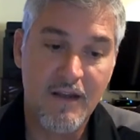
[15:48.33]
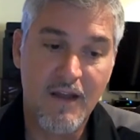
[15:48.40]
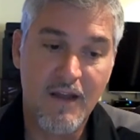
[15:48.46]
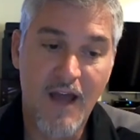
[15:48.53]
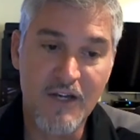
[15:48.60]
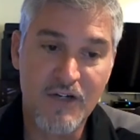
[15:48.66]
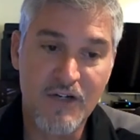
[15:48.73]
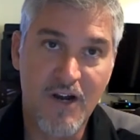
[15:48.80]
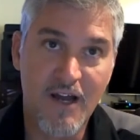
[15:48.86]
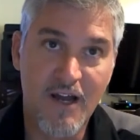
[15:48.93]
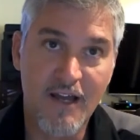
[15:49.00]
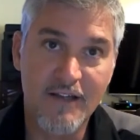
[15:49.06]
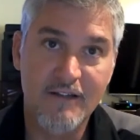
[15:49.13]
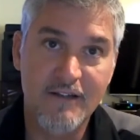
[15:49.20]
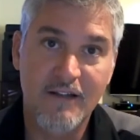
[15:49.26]
I
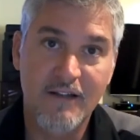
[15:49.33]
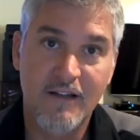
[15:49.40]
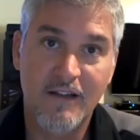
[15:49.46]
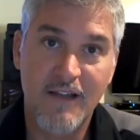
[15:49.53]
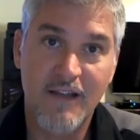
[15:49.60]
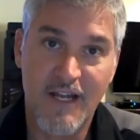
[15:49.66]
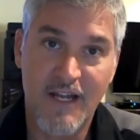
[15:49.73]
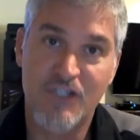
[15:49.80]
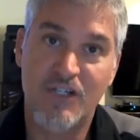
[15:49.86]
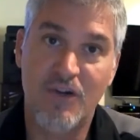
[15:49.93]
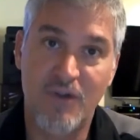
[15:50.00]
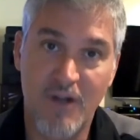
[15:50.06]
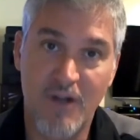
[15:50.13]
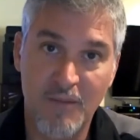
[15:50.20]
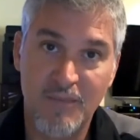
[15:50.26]
tried, that I
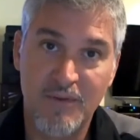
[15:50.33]
showed up.